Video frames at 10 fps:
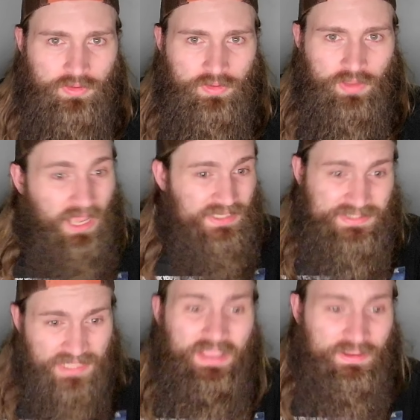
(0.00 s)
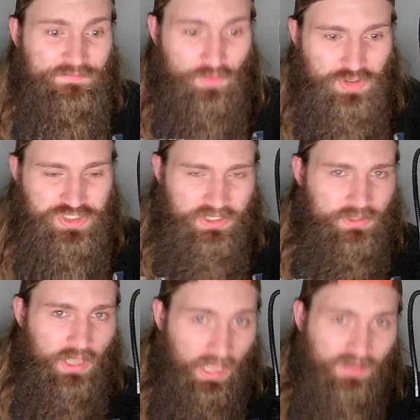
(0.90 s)
I see a
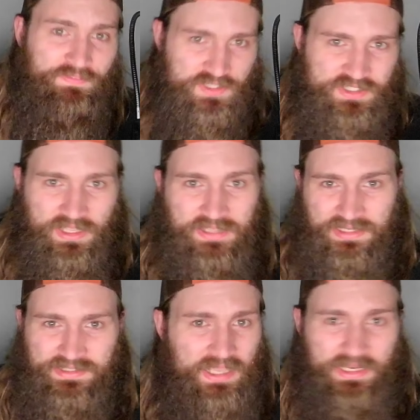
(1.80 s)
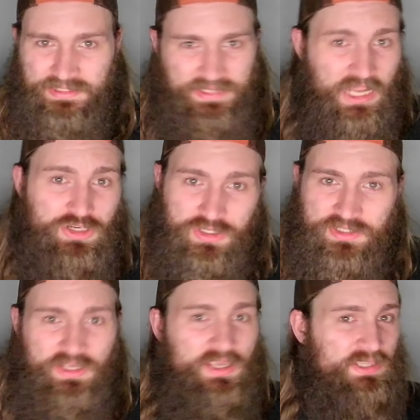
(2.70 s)
version, obviously, as I said, it's
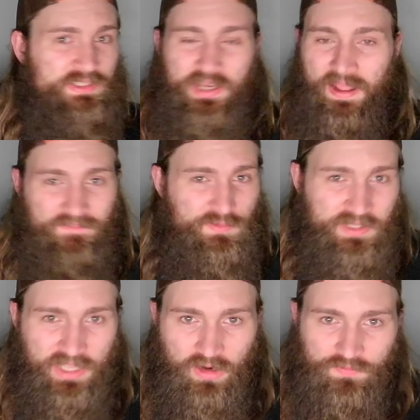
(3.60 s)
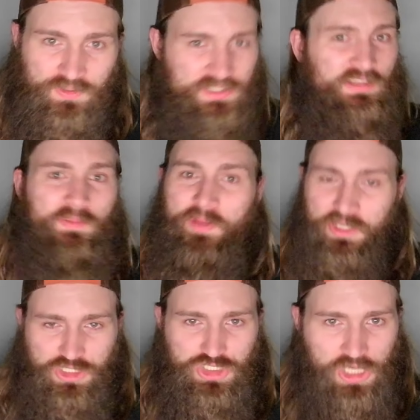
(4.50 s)
dangerous. He's going to have to be careful. He's going to have to pick
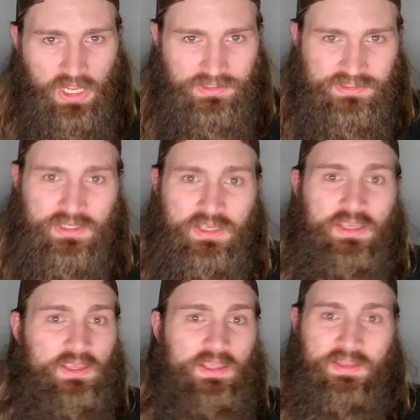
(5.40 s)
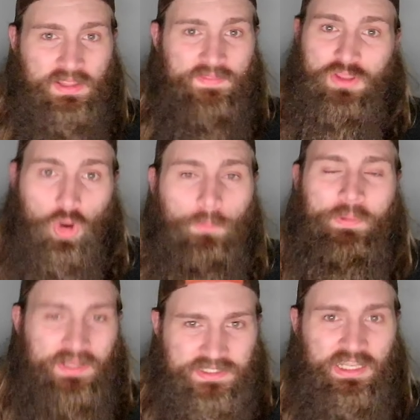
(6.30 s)
his shots. In the
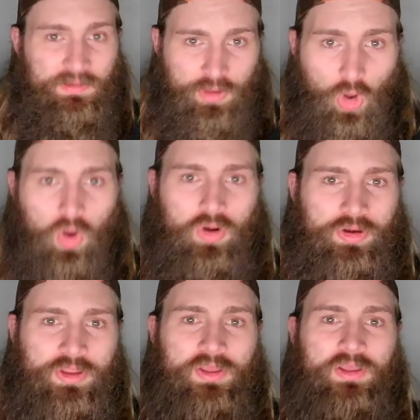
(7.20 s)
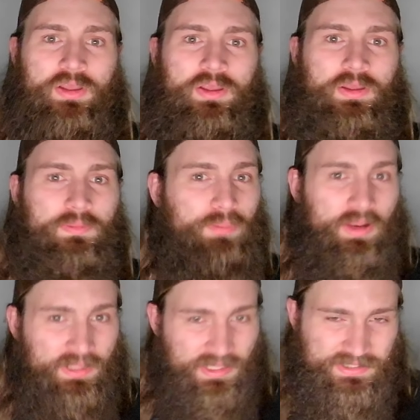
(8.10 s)
open, it's going to be hard. But
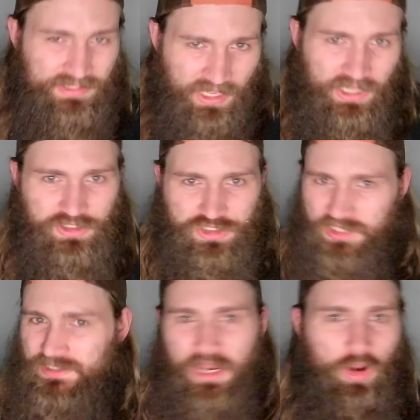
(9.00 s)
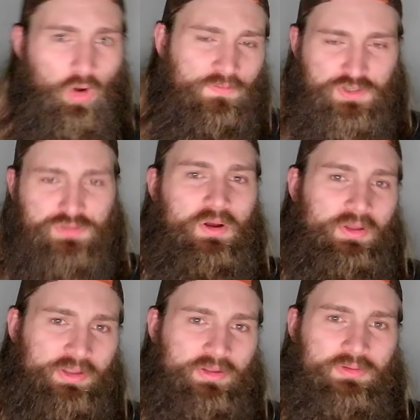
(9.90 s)
against the cage, it's not hard for Jamal
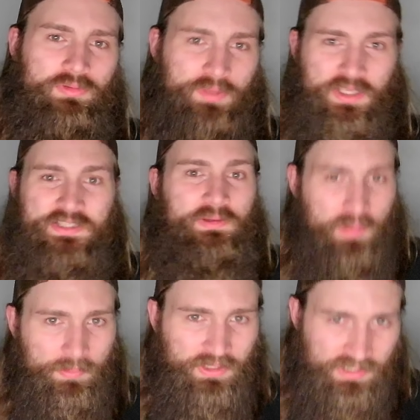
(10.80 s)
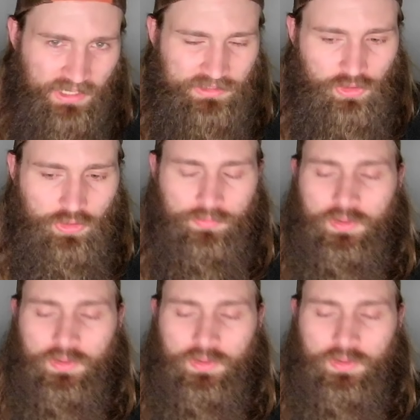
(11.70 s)
Hill because he'd be able to connect on him.